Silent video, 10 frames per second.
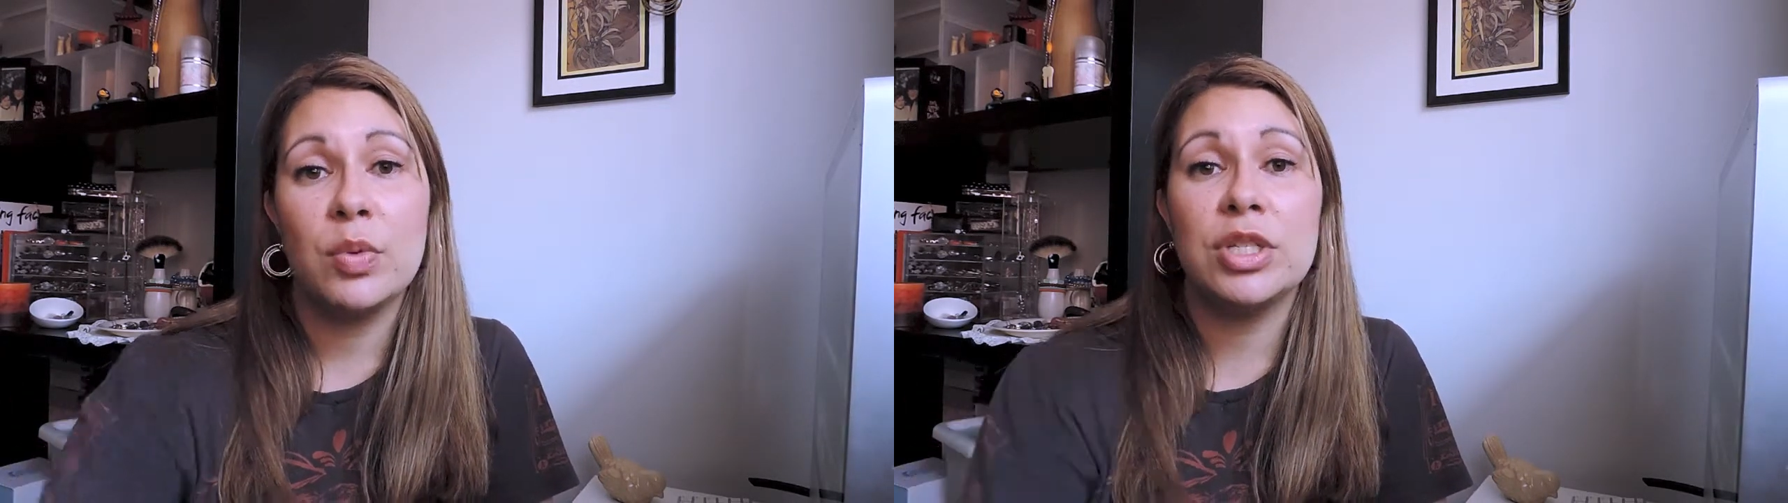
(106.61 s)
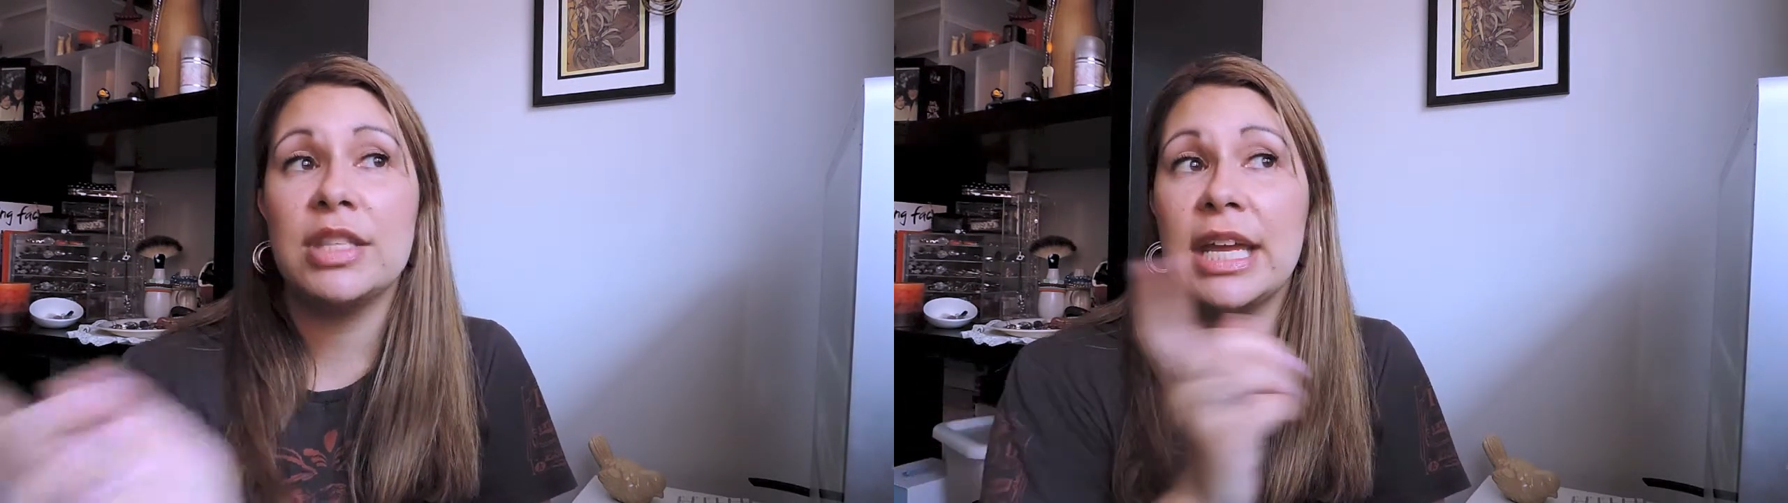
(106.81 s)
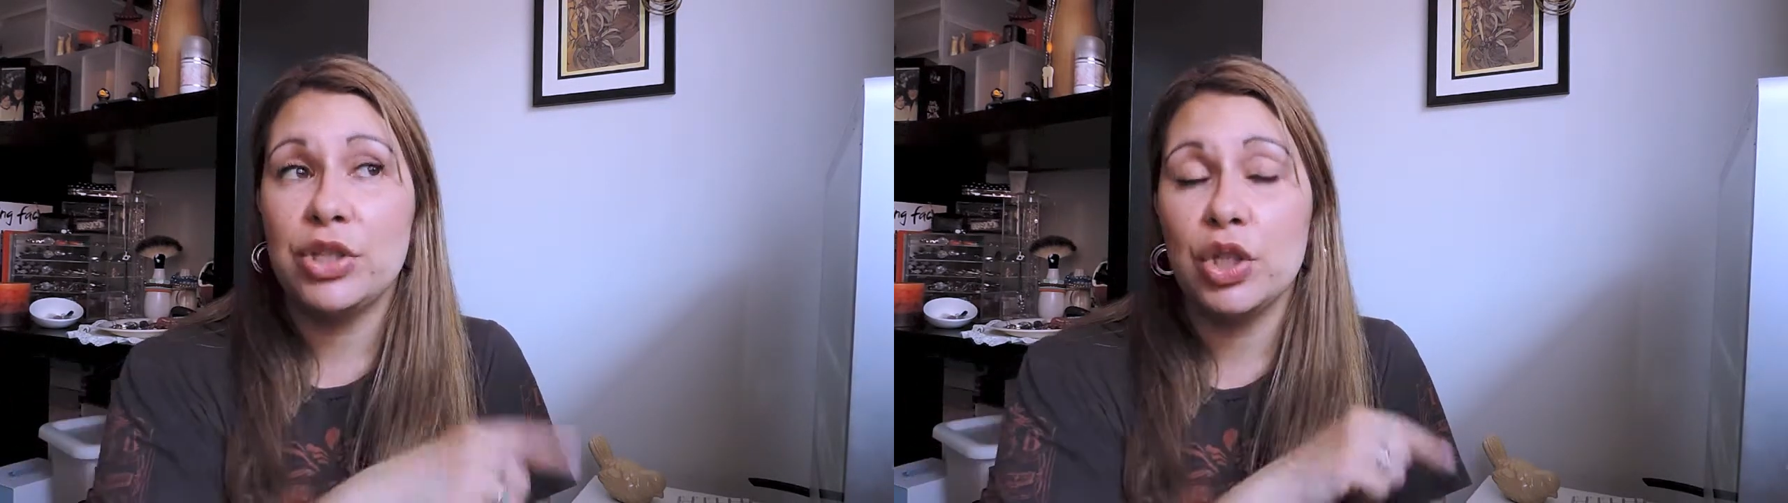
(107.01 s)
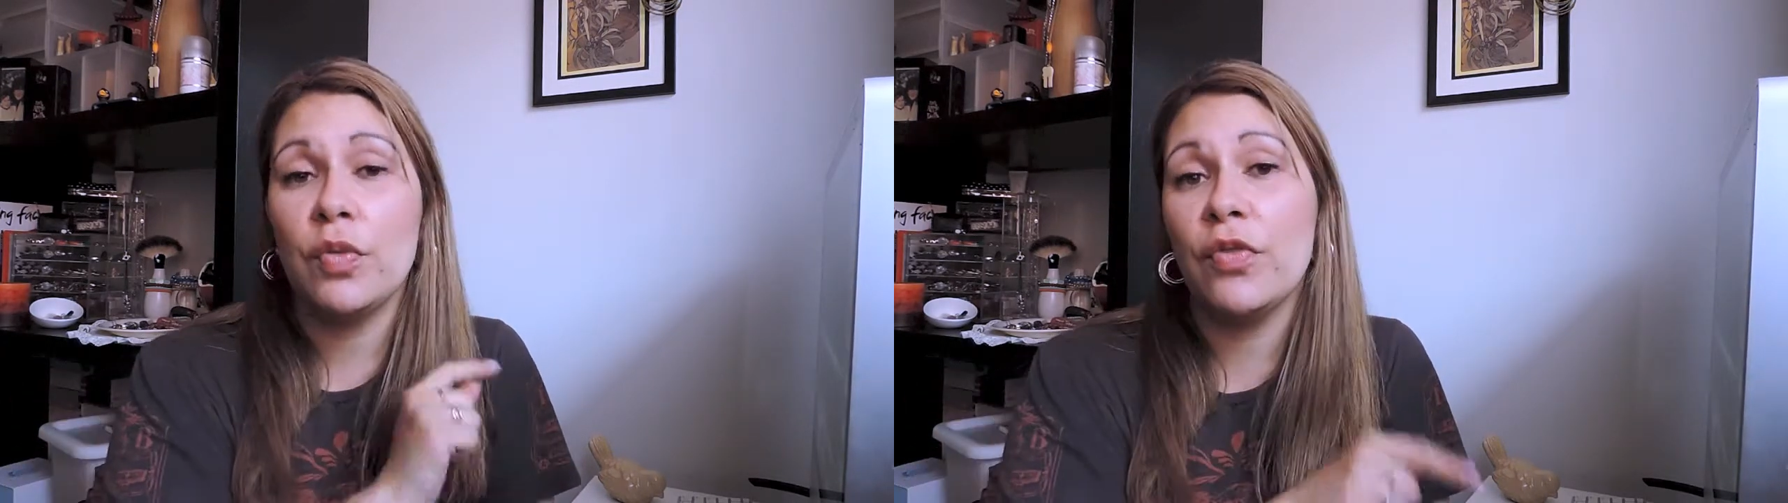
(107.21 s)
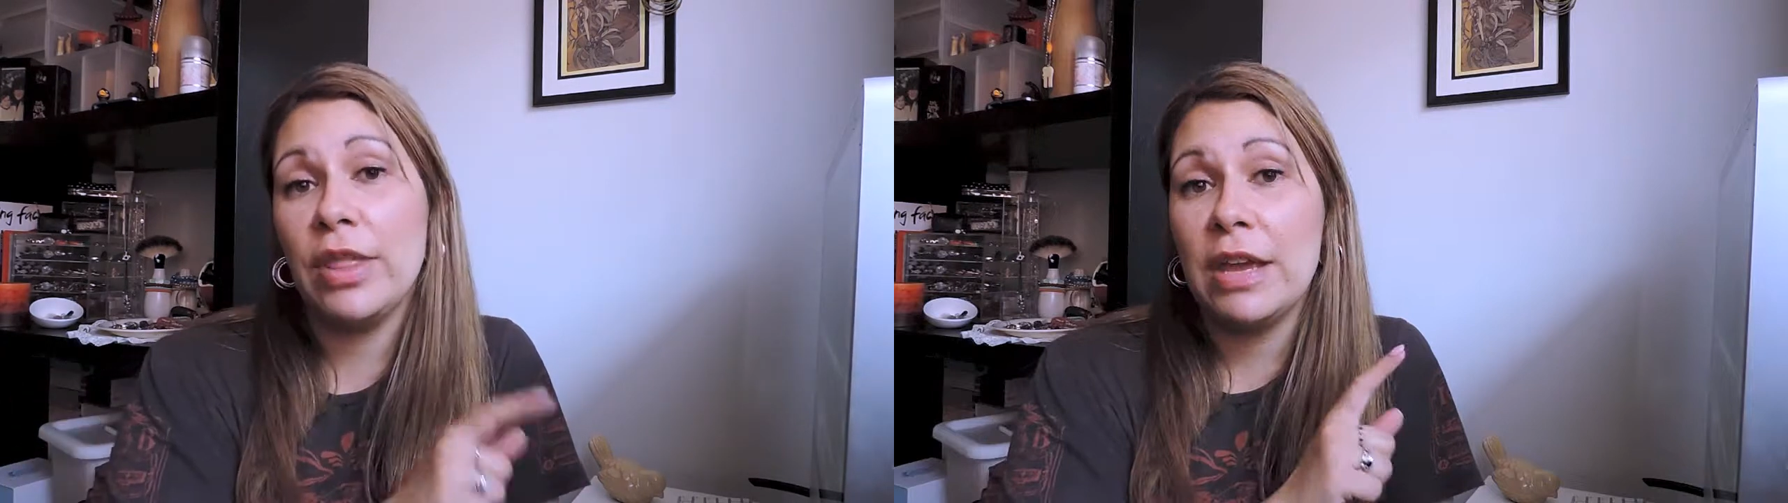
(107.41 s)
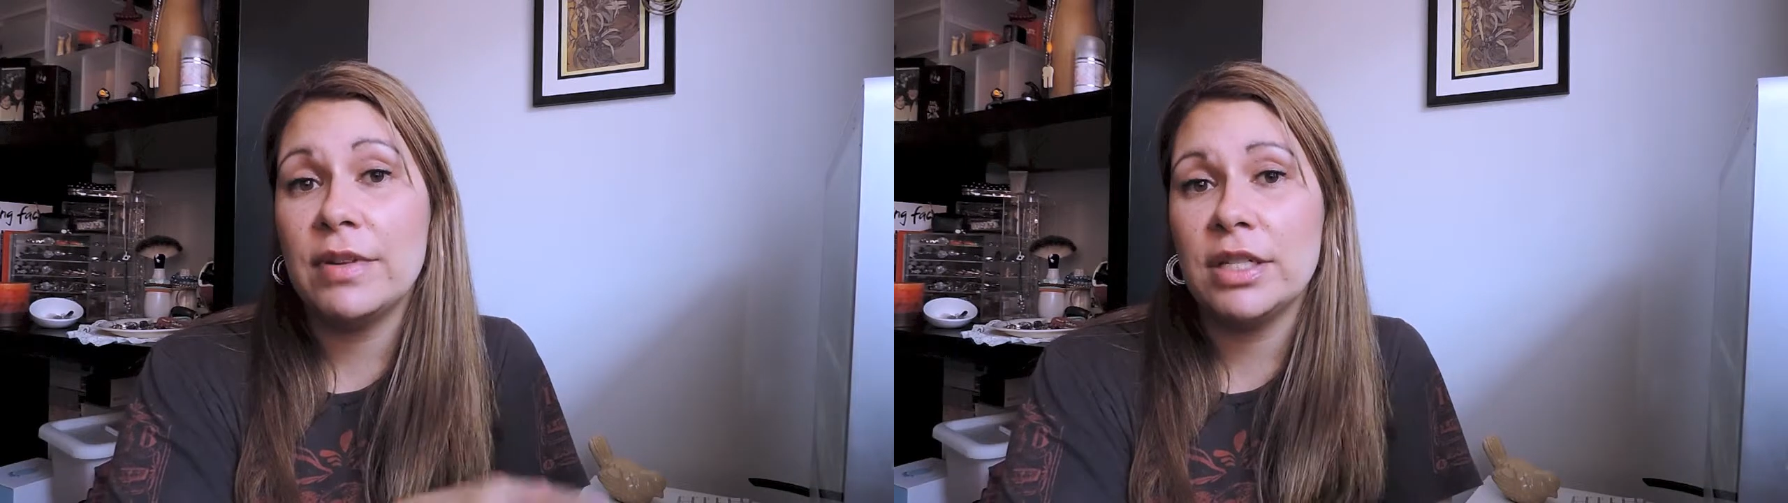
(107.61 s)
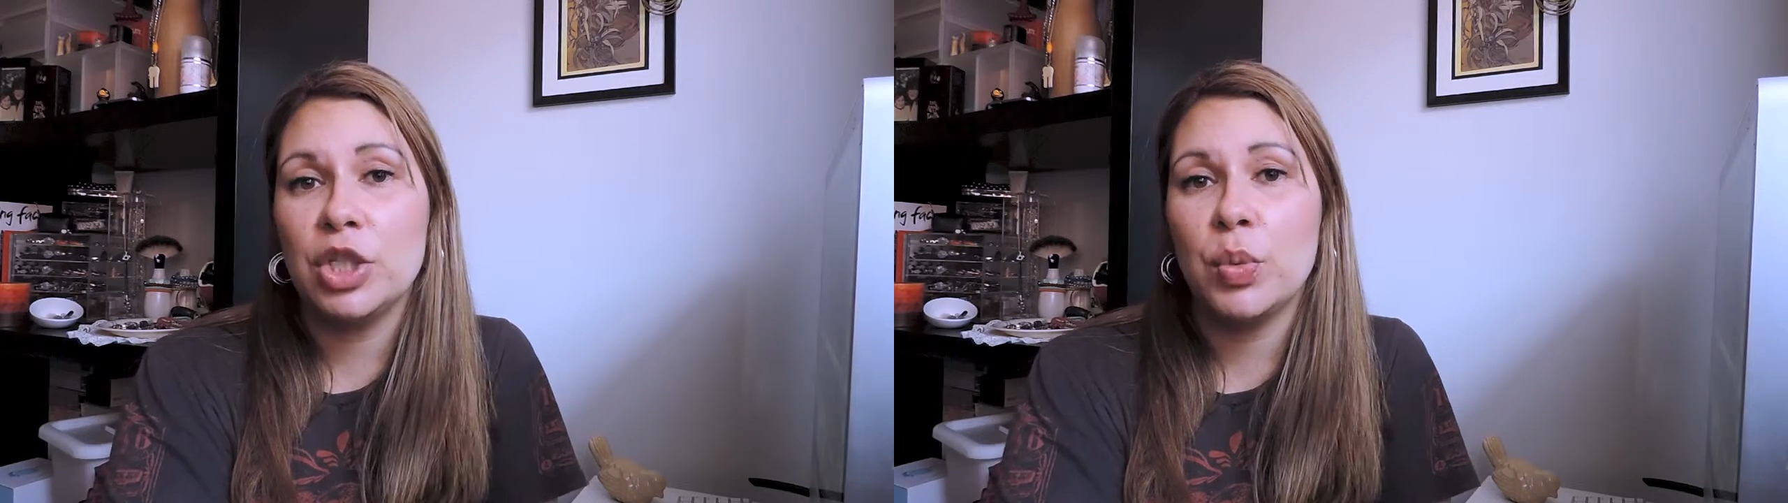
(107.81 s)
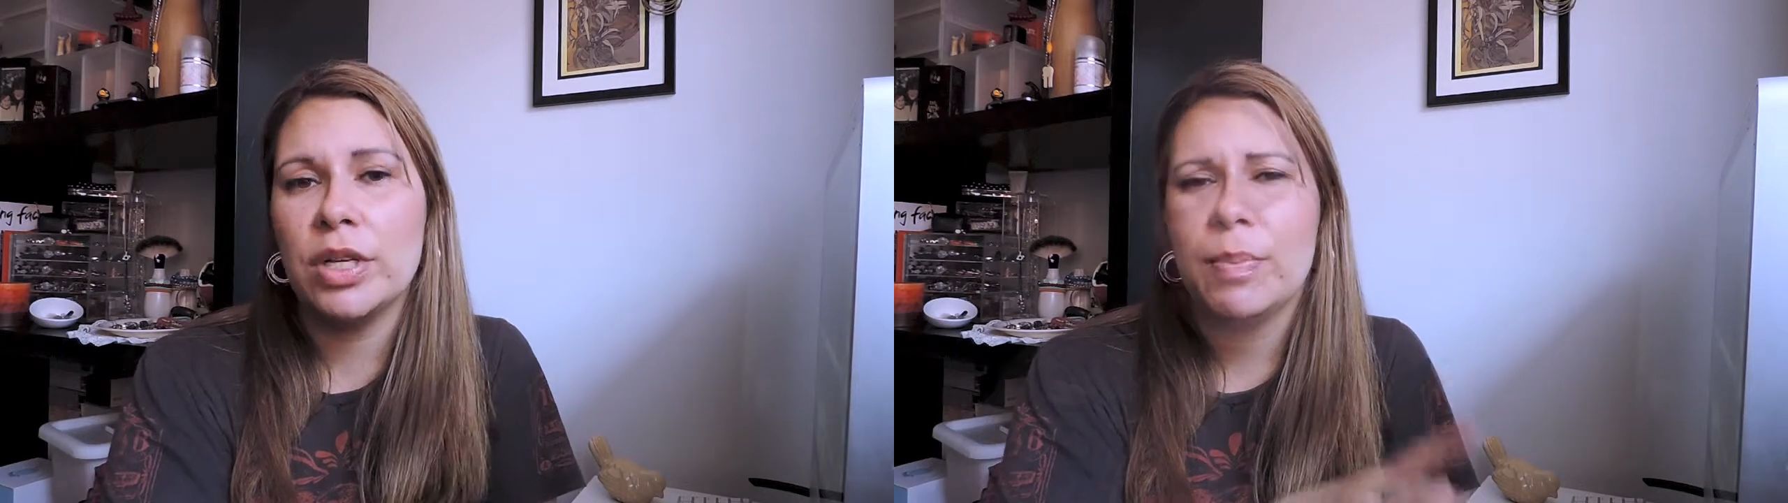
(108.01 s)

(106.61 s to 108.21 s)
which they do for their vintage one.